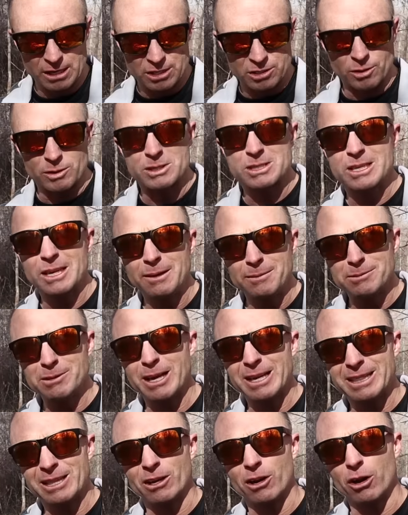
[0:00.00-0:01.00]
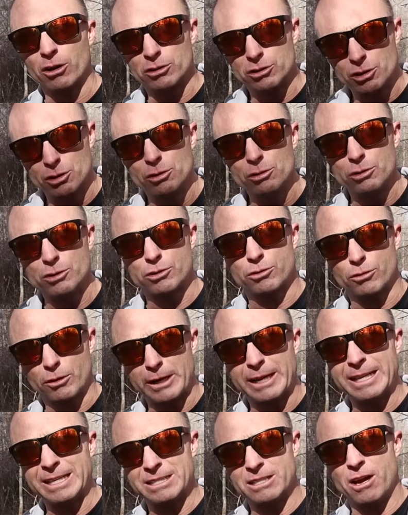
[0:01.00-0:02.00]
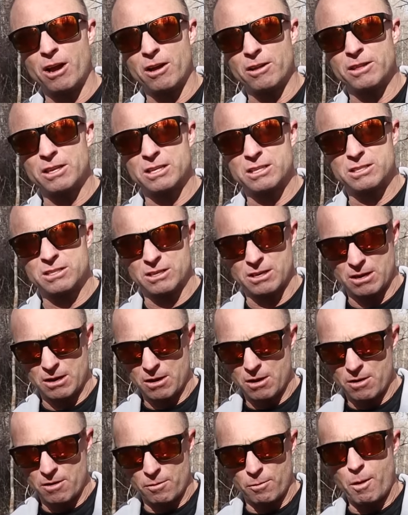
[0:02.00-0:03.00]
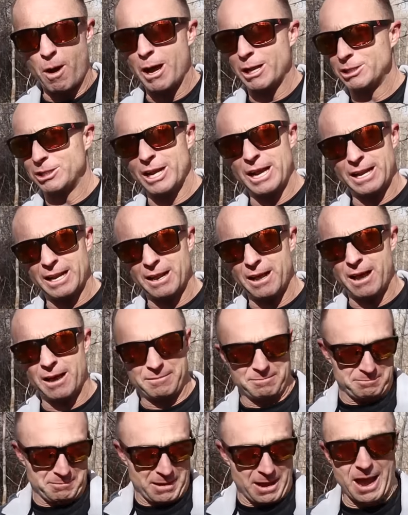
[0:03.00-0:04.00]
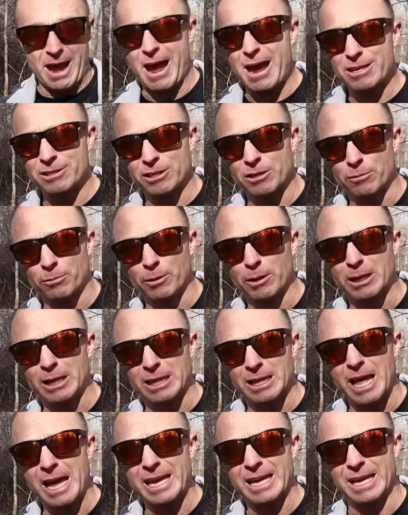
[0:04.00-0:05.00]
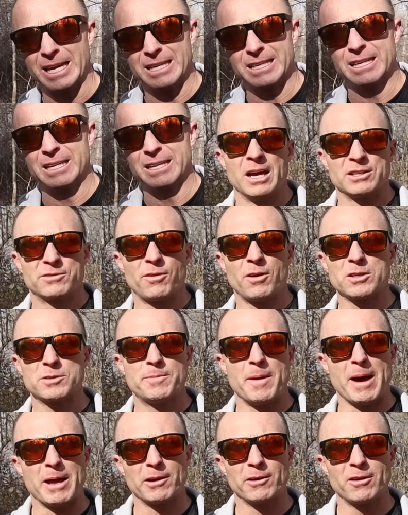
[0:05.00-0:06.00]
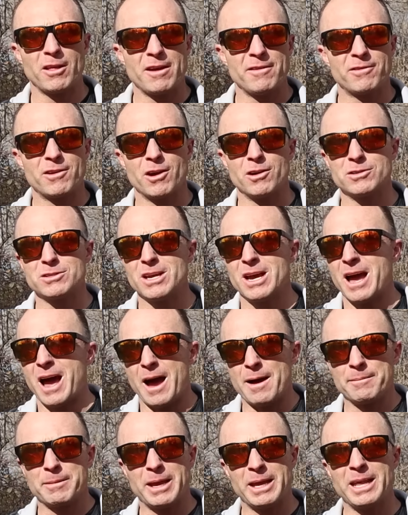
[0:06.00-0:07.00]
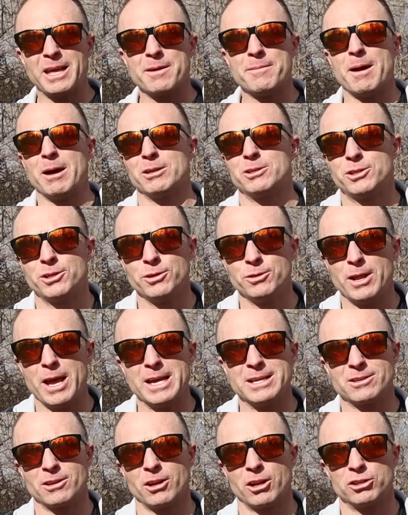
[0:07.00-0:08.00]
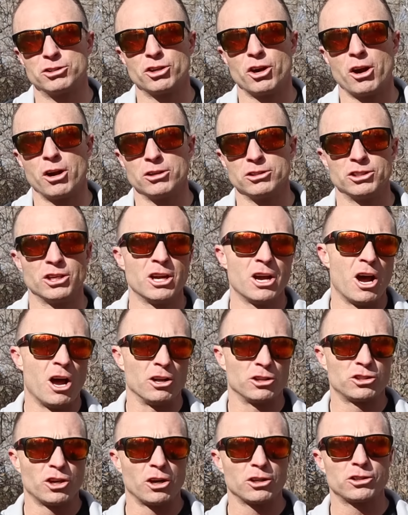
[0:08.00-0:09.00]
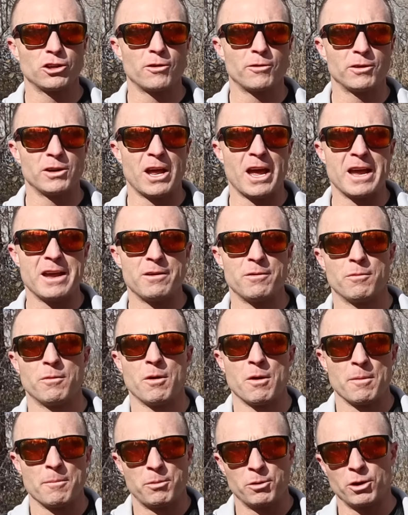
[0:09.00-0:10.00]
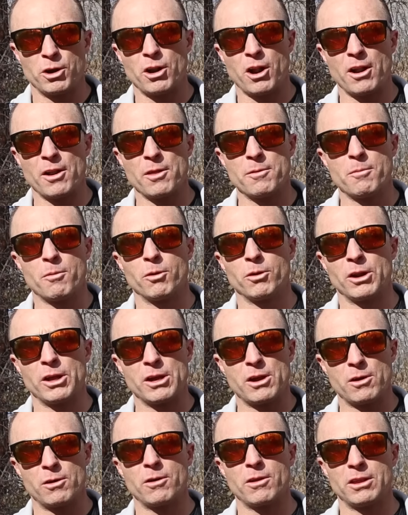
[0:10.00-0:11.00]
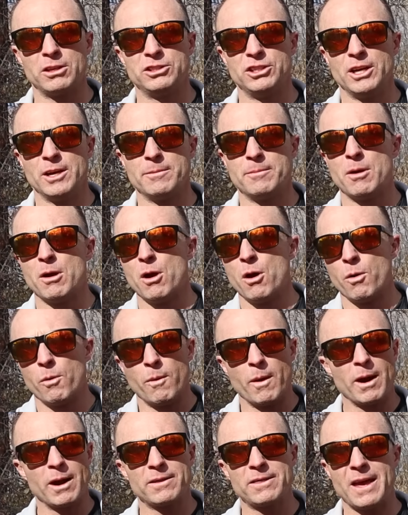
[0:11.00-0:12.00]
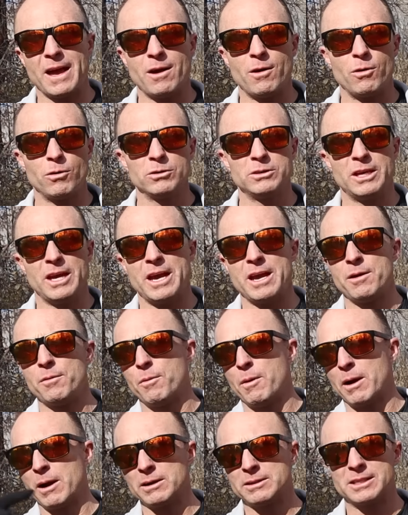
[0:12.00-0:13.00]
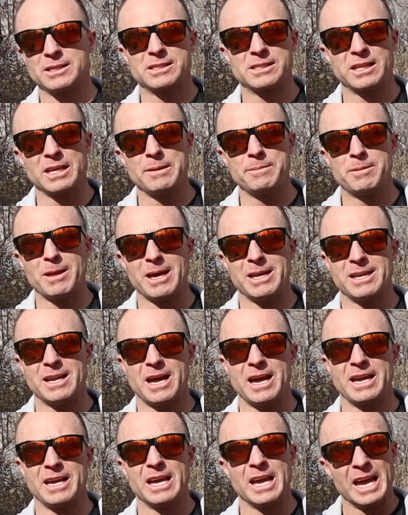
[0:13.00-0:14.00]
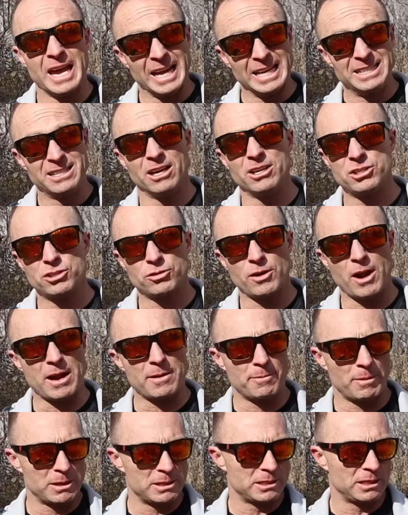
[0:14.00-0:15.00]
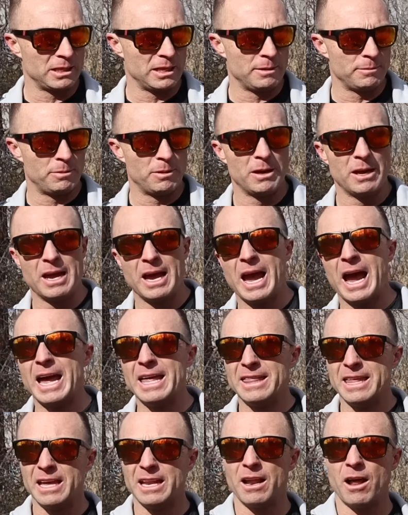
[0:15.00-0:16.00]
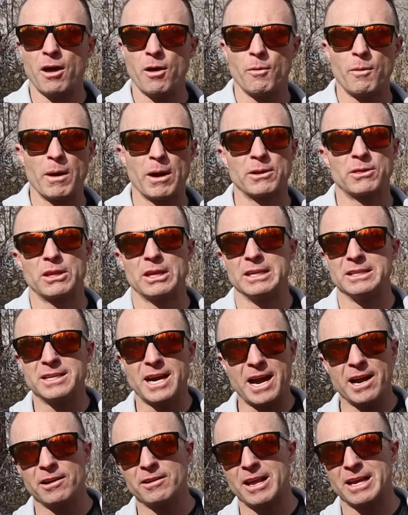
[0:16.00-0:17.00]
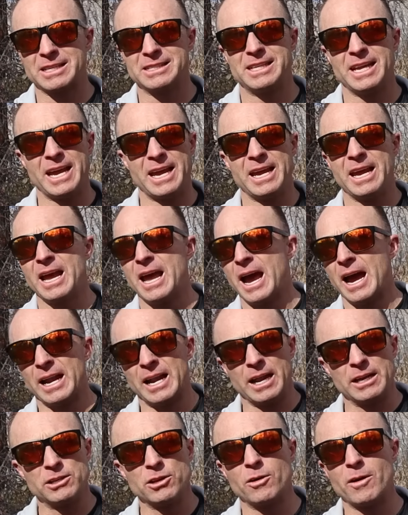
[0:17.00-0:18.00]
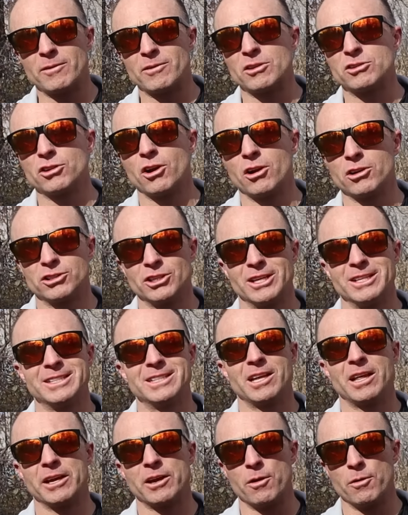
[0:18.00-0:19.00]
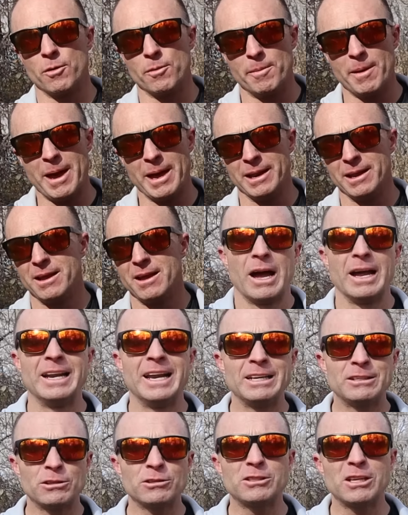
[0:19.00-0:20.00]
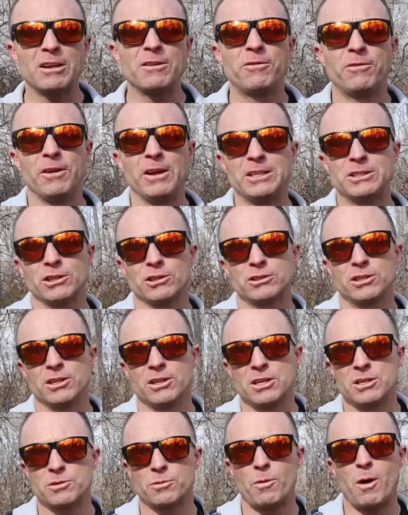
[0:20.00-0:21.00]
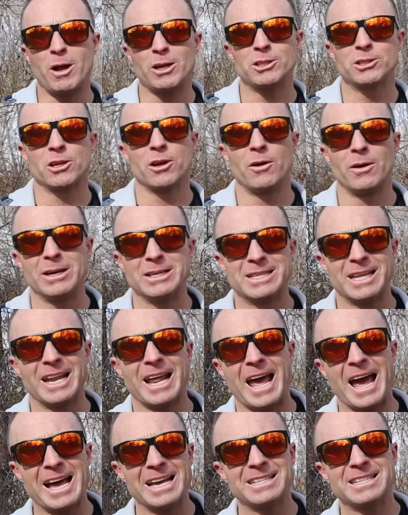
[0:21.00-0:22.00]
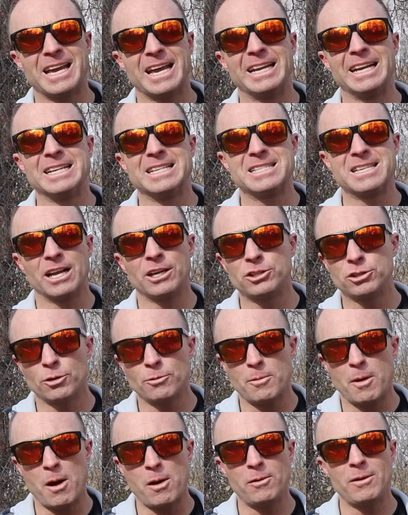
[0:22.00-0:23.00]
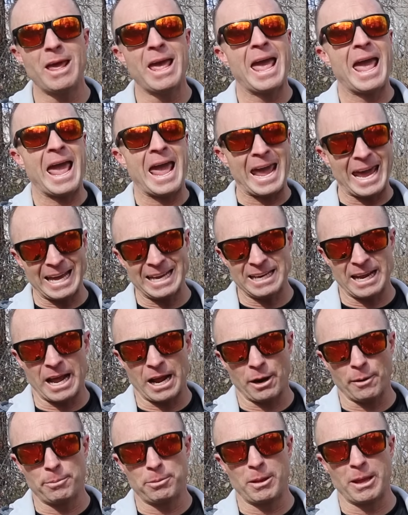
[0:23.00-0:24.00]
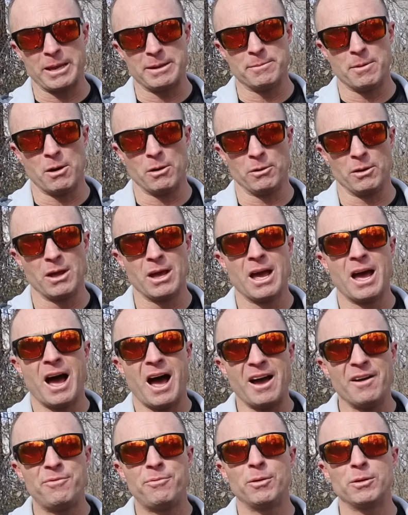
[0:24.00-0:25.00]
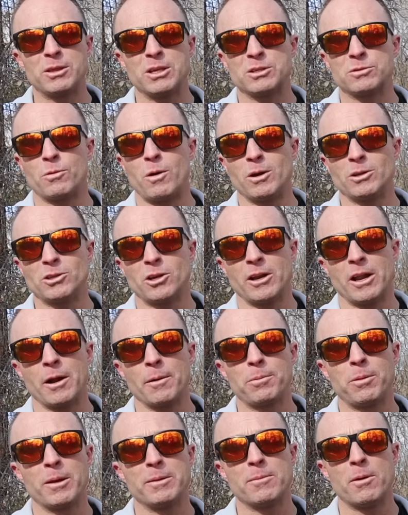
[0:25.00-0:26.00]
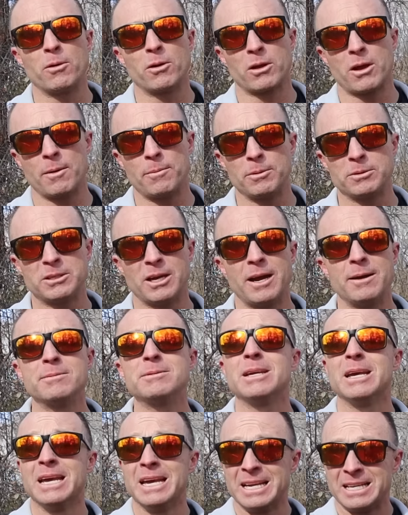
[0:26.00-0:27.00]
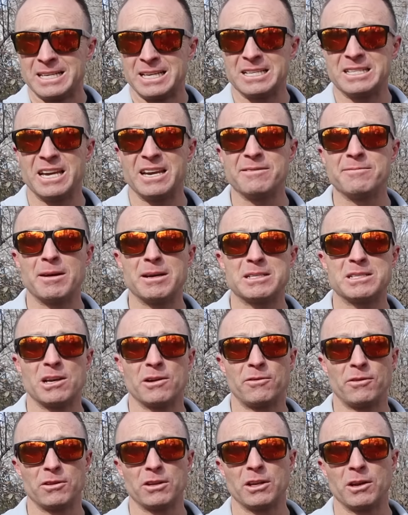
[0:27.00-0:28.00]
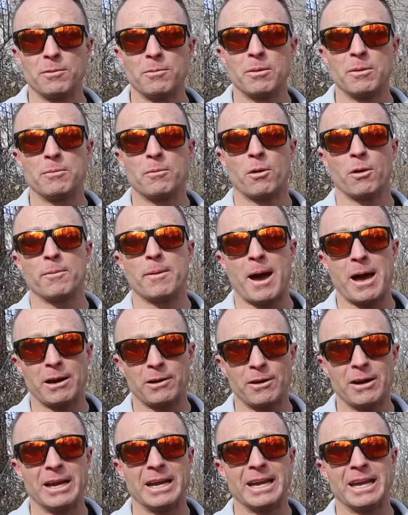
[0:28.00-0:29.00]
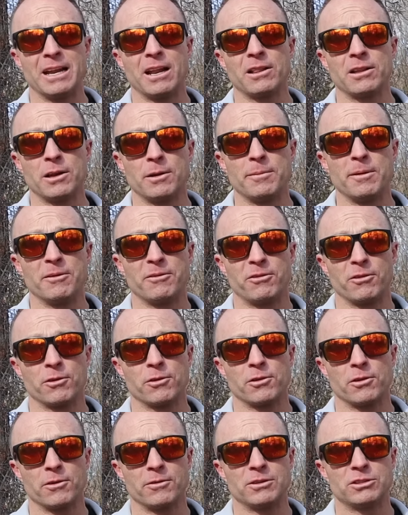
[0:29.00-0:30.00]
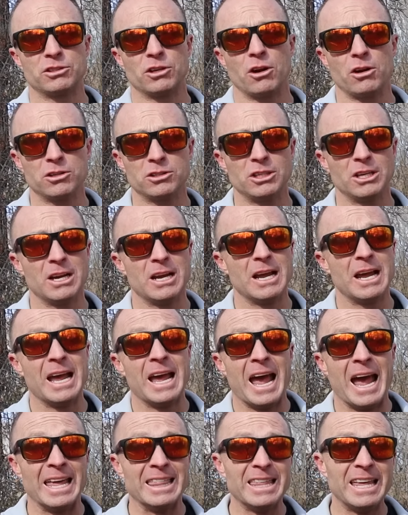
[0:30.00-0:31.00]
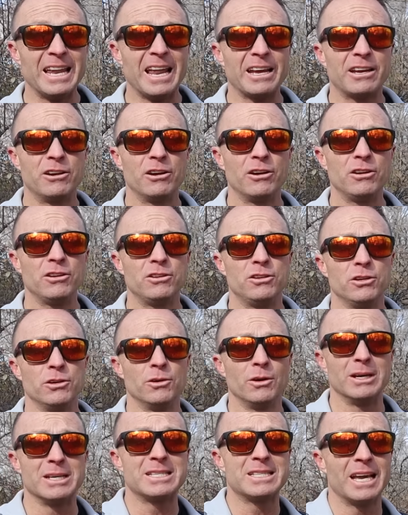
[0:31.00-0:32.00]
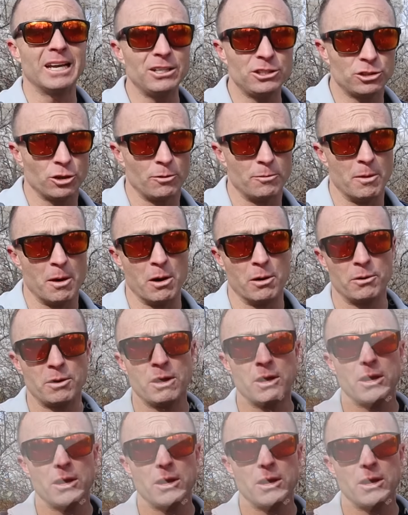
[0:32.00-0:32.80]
So it seems like there are two screens on this watch, and I actually really like it. As far as battery life goes, I'm getting about 2 days on a charge. I'll charge it overnight, put it on in the morning, go to the gym, wear it that whole day, wear it to sleep that night. It does track my sleep, and then I'll wear it the entire next day, and I don't have to charge it until I go to bed. An interesting feature to this watch, though, is that it has an essential mode and airplane mode. I've put this watch on airplane mode a couple times to save myself a little bit more battery and get a little bit further of a charge. And then I could do essential mode,